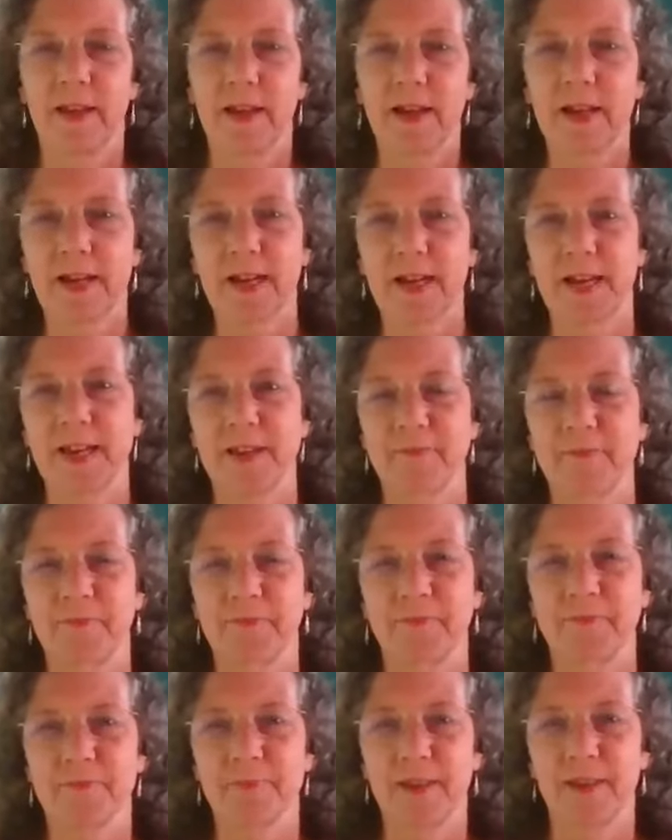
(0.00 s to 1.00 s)
Hi,
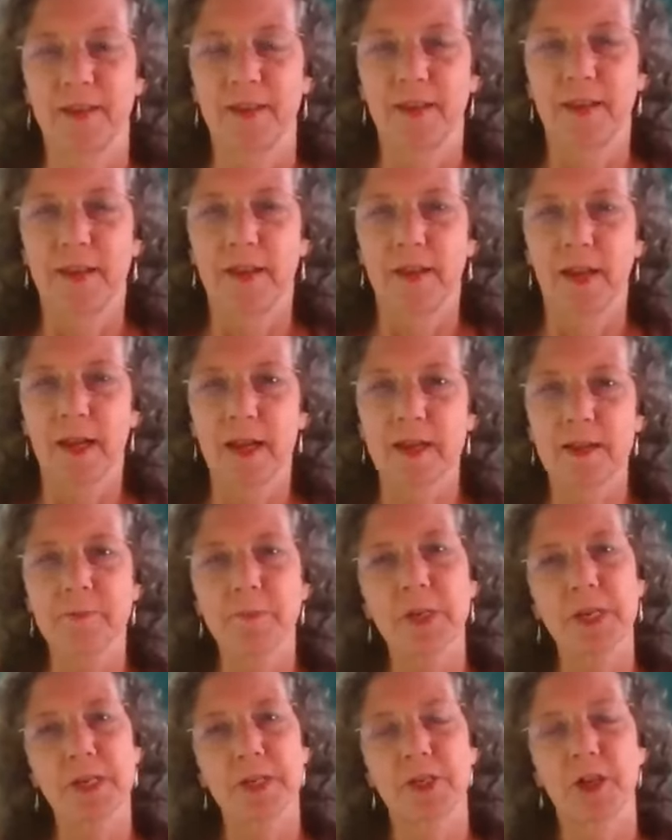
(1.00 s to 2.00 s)

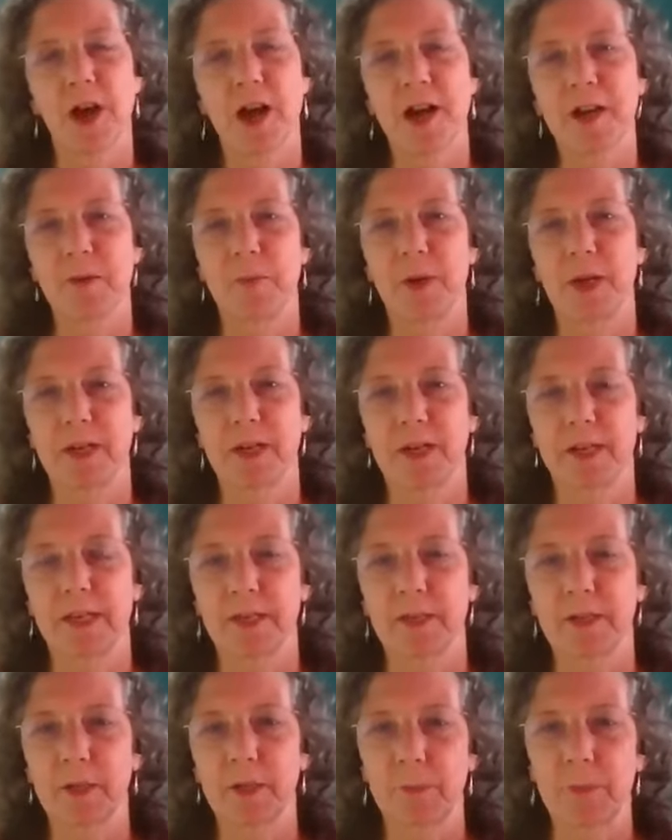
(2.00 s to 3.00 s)
I'm going to talk about a
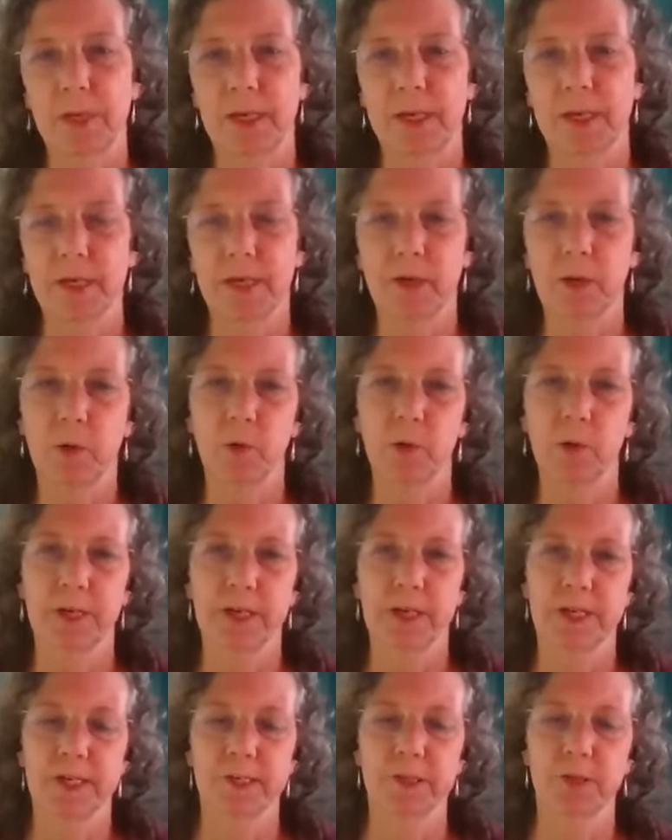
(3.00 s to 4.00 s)
Kilby
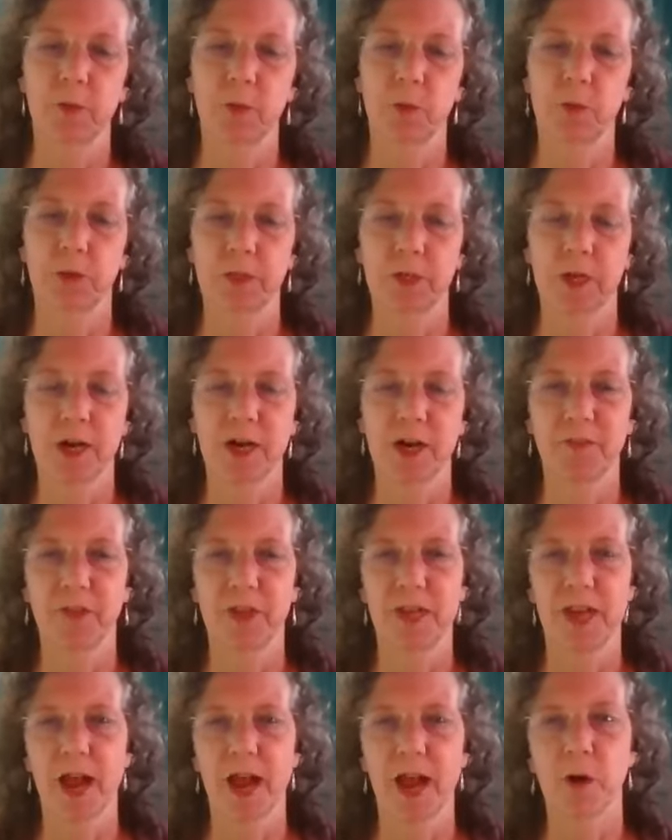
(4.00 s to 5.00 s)
inquiries tool called
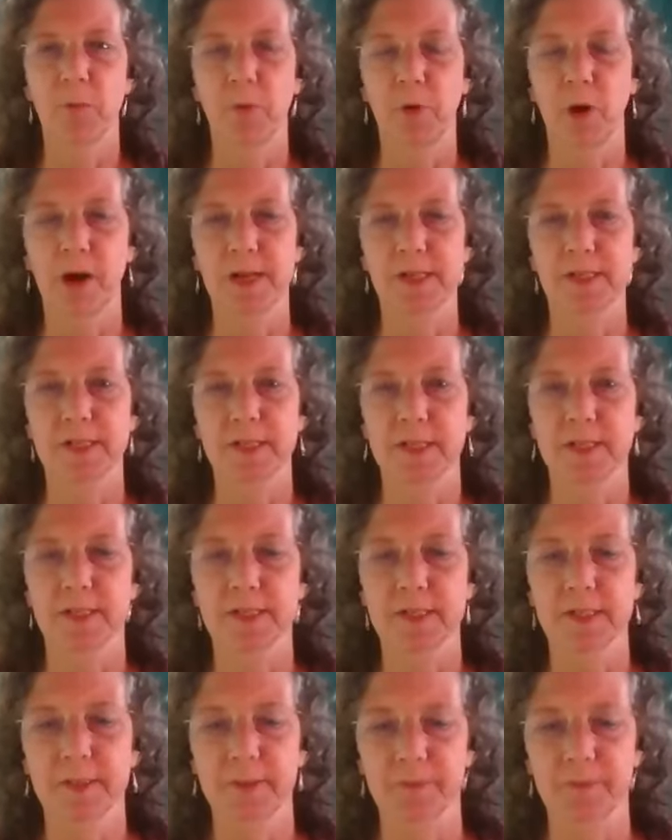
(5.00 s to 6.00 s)
the Now
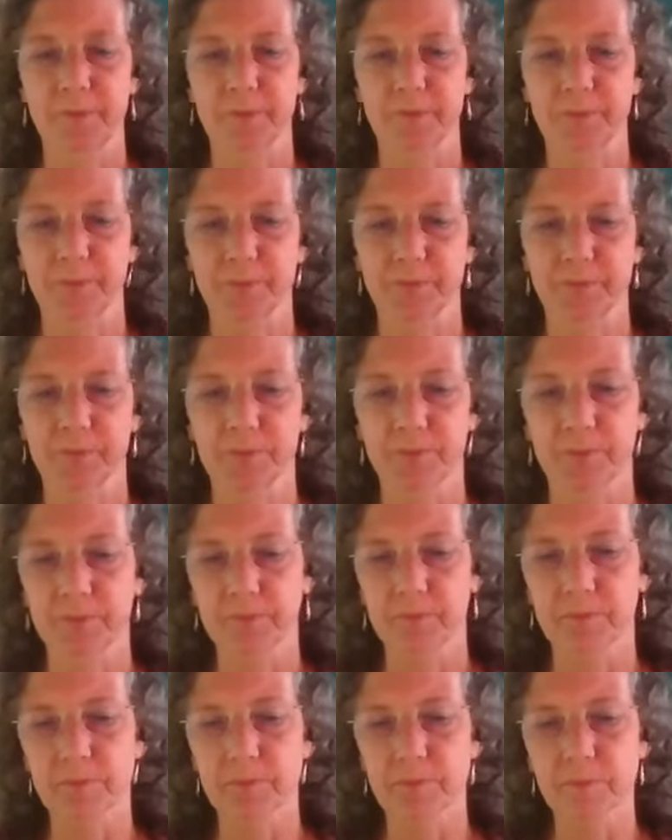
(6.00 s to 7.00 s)
process.
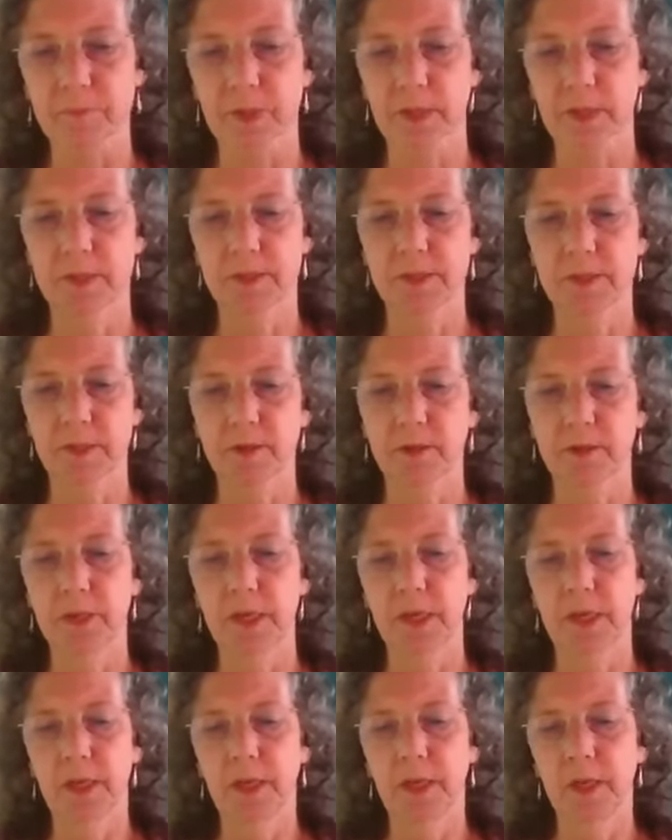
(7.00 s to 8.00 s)
So,
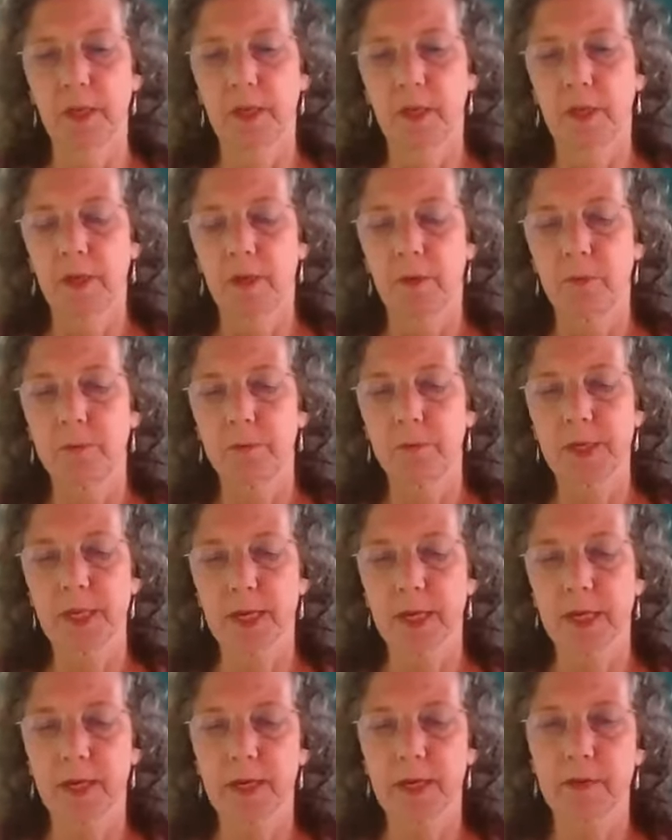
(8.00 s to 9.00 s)
when we
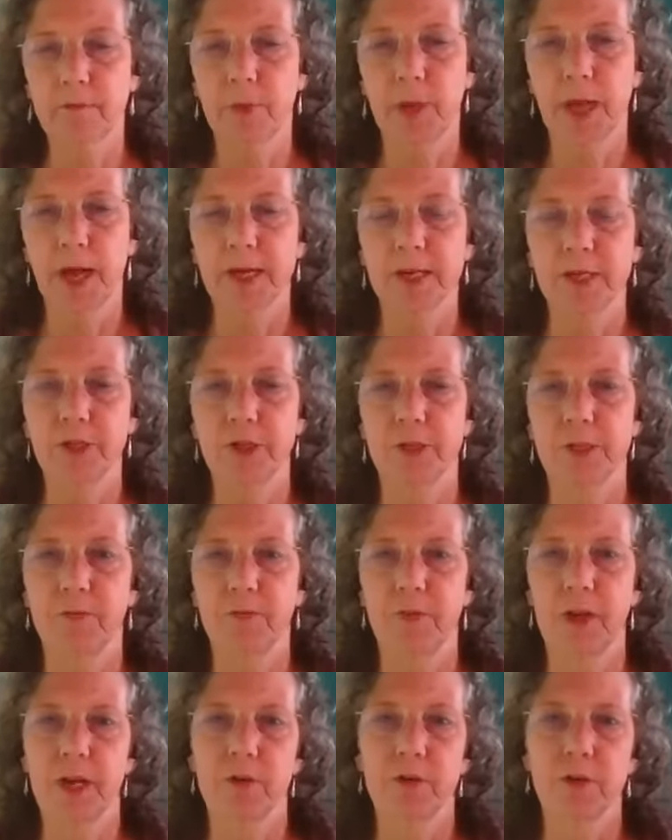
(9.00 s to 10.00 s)
have blockages
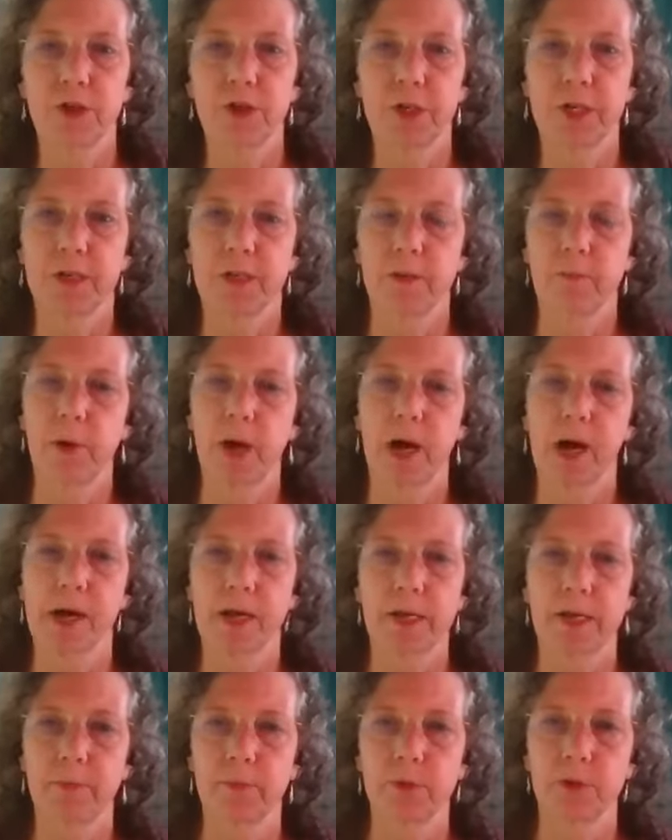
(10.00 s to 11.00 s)
of energy in the
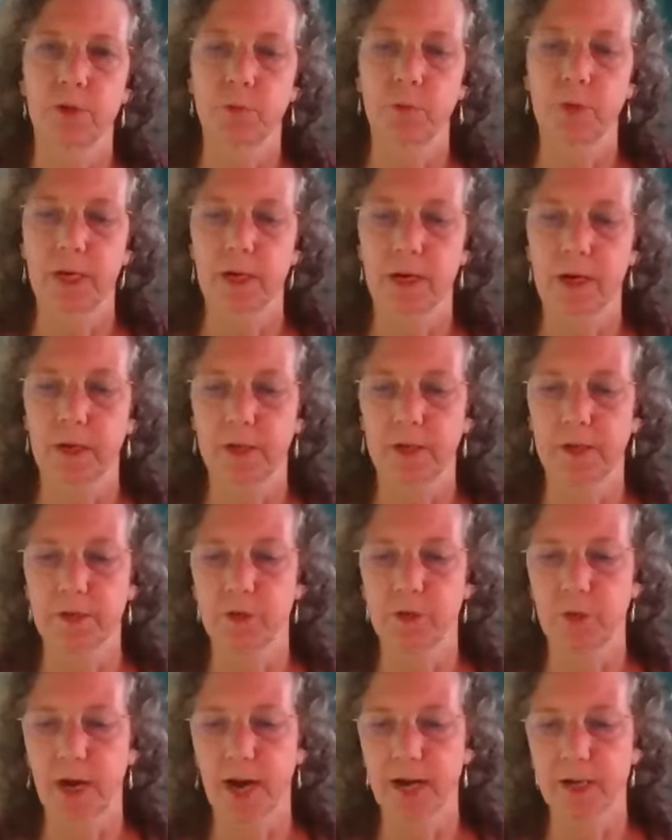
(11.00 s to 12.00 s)
body, which we call
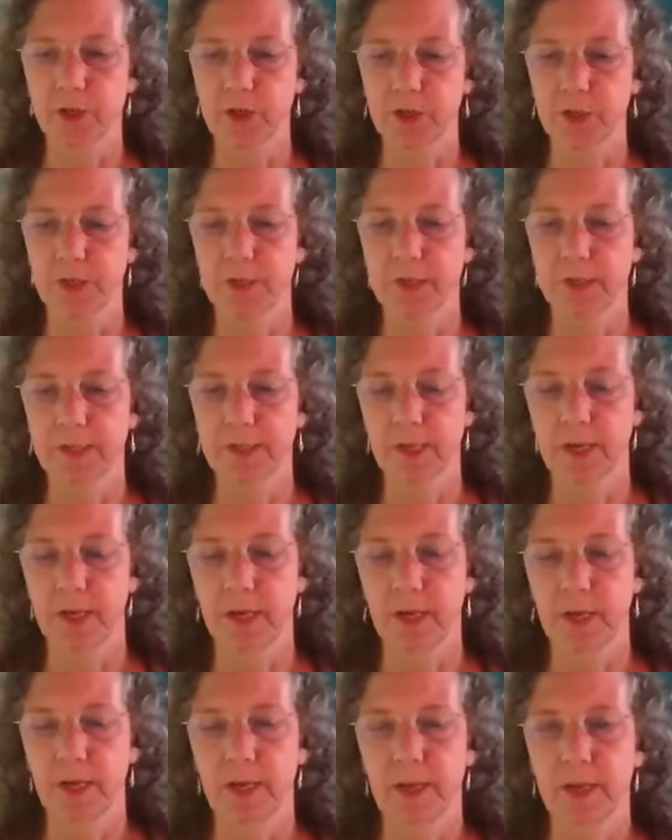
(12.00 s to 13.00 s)
contractions,
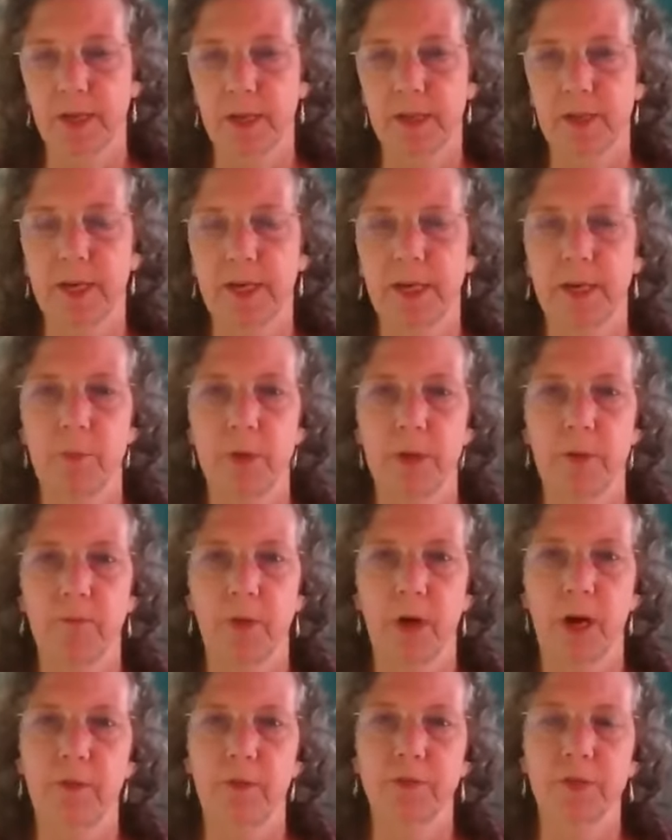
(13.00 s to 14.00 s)
they can be
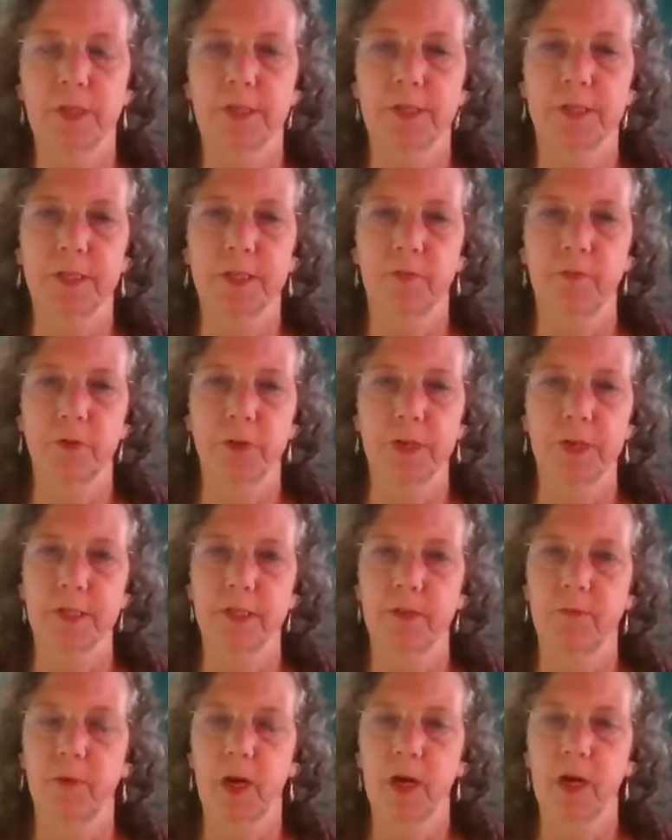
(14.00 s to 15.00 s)
involved in
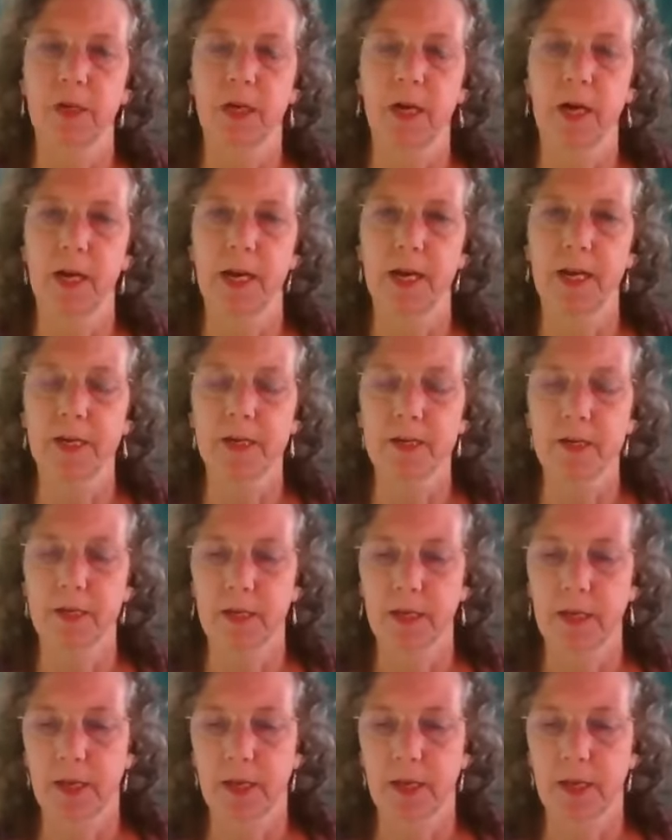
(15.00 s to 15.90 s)
sufferings of all kind.